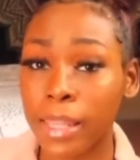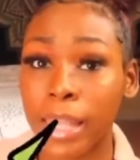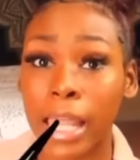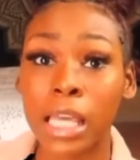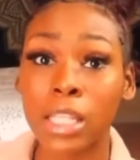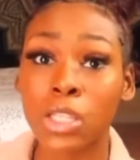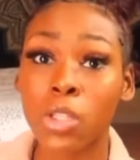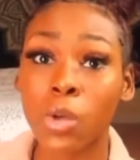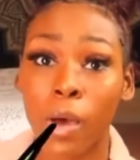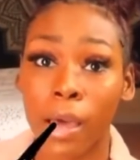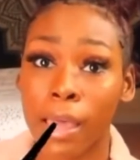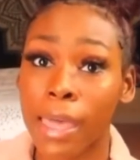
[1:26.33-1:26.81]

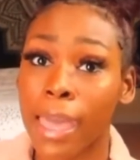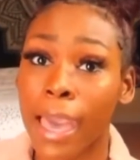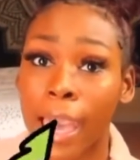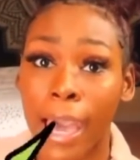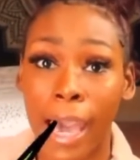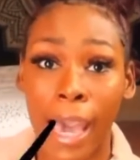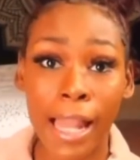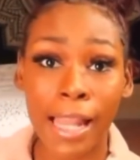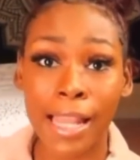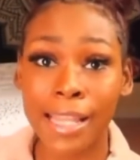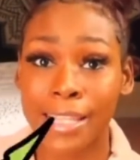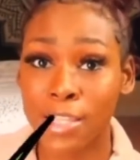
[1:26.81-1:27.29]
Like, do I got
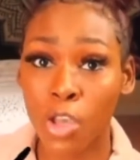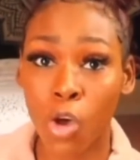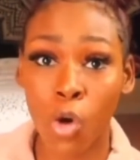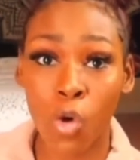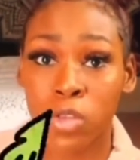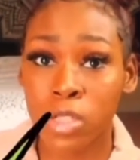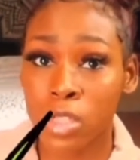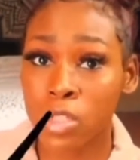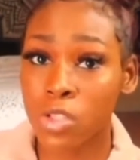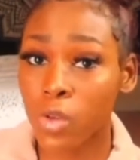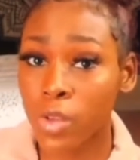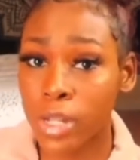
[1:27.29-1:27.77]

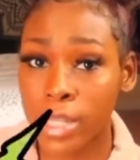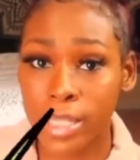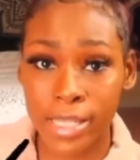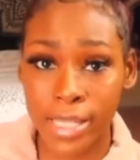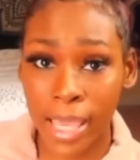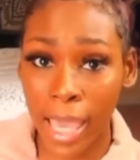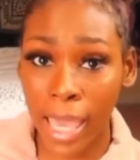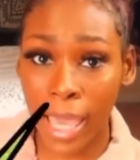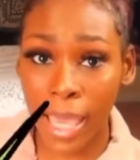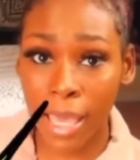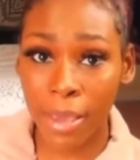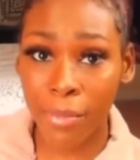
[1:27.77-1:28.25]
halitosis on this
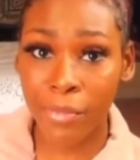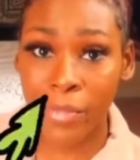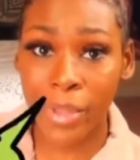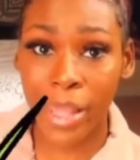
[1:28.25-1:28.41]
game?